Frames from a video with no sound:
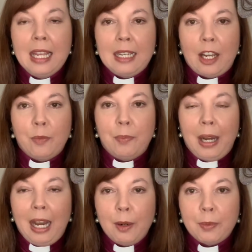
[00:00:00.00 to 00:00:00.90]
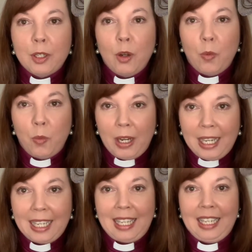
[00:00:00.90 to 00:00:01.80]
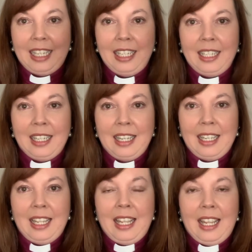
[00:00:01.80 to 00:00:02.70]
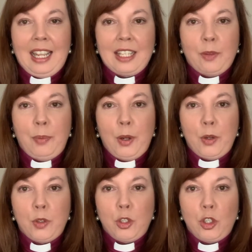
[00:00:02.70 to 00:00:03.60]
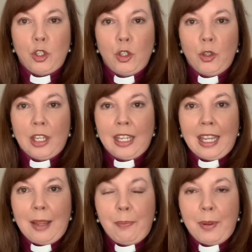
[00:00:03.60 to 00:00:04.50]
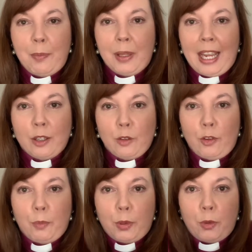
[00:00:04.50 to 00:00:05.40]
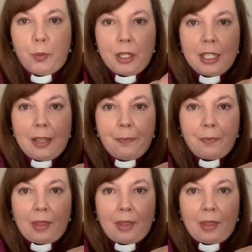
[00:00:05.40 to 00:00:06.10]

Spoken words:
Now, barbed wire is supposed to keep people out of your property.